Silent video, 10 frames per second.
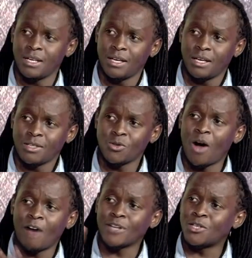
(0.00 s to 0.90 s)
Mm-hmm.
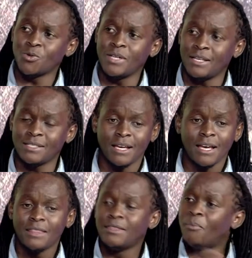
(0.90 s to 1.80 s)
So after two days,
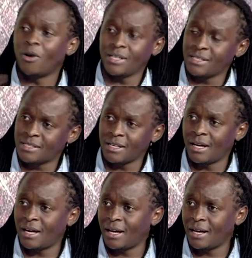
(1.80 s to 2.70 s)
the ball is,
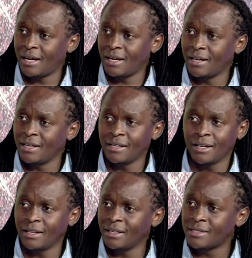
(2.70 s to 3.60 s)
uh, yeah.
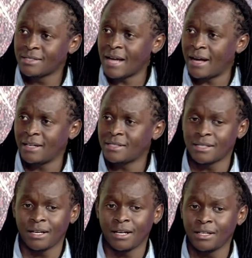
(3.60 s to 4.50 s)
it's done.
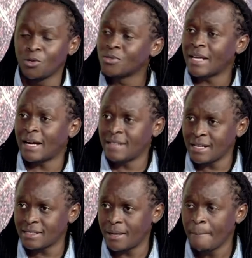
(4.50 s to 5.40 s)
It's, uh, it looks like a
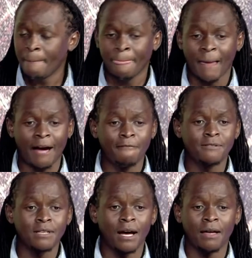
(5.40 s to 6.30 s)
duster. Yeah.
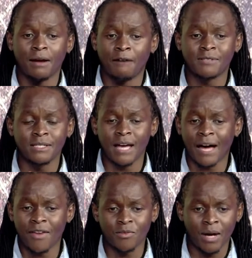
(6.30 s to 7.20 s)
I've, uh, I've seen the
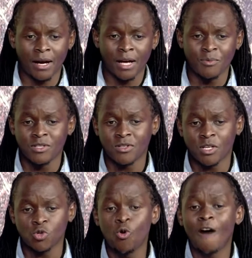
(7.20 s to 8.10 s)
other
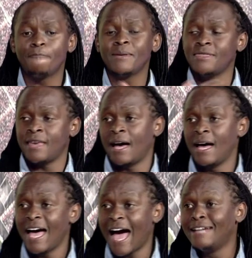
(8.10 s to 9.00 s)
administrators who have been there
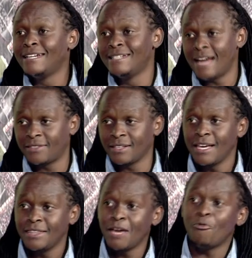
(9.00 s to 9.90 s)
and did nothing.
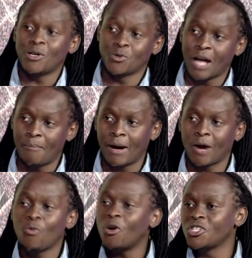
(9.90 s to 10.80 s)
They want to come
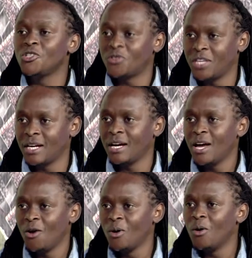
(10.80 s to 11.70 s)
back. What new thing
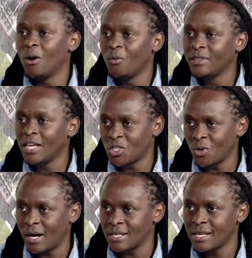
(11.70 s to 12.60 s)
will, will they
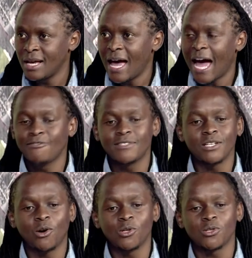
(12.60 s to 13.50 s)
show us? Yes. I've
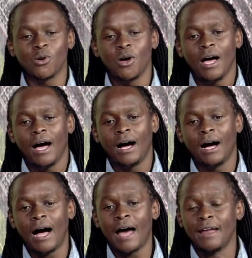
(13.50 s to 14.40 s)
seen also
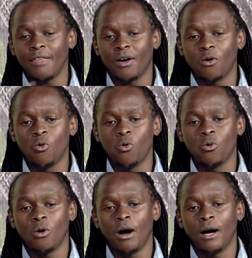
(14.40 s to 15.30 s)
uh, another
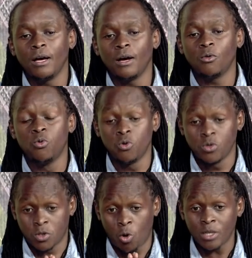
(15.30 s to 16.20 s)
who,
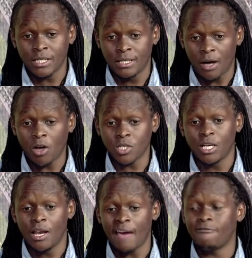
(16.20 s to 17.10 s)
who's quoted
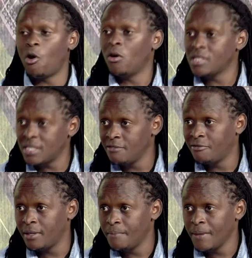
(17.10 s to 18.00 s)
actually live on T
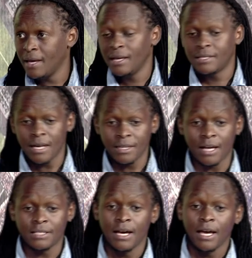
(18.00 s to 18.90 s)
V saying
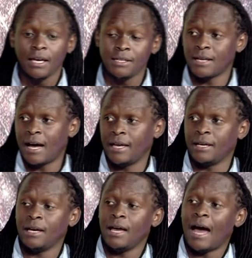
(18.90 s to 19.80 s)
that he's
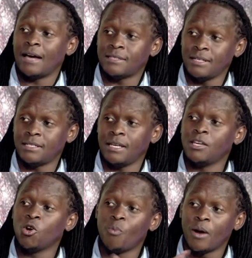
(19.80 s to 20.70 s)
eyeing a seat in
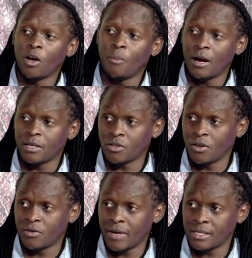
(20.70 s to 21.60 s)
the
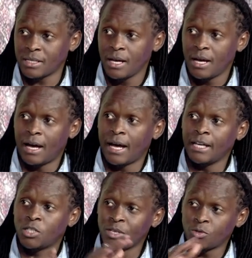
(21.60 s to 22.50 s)
gubernatorial race uh-huh. uh,
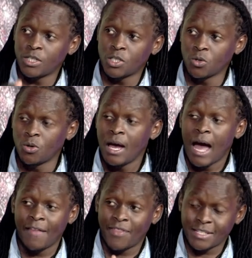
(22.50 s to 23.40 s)
in twenty twenty-two.
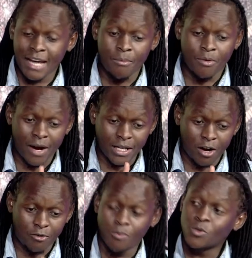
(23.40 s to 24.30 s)
Yes. And the term right
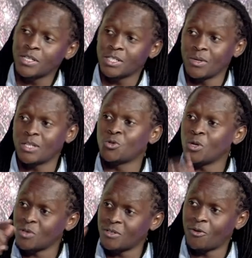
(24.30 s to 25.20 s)
now from twenty twenty to
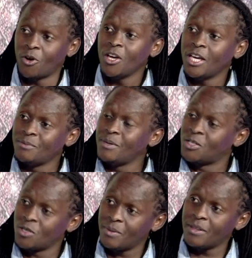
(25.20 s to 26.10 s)
twenty twenty-four, it'll be,
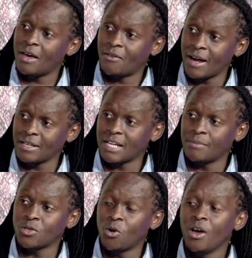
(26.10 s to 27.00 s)
it will be the running
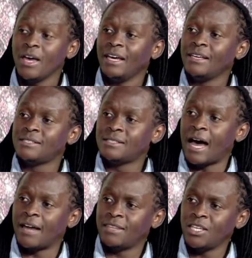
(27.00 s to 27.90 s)
term. So is,
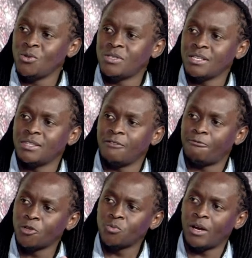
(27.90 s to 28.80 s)
are they using the
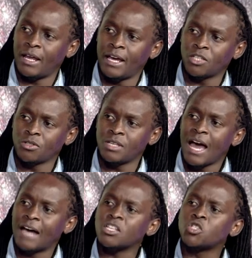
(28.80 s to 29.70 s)
football elections
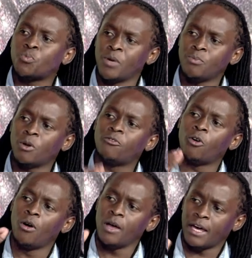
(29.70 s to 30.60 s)
as a springboard
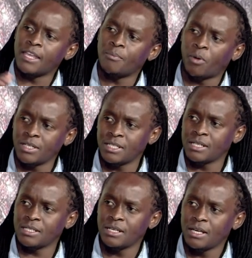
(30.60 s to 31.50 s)
for Kenyan
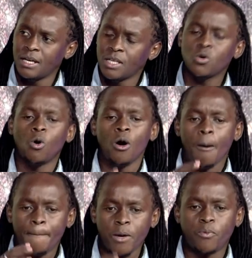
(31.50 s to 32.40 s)
politics? Mm-hmm. So
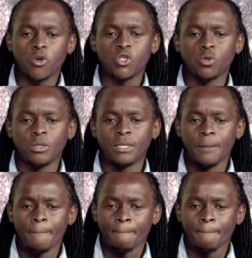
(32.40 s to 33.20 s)
people should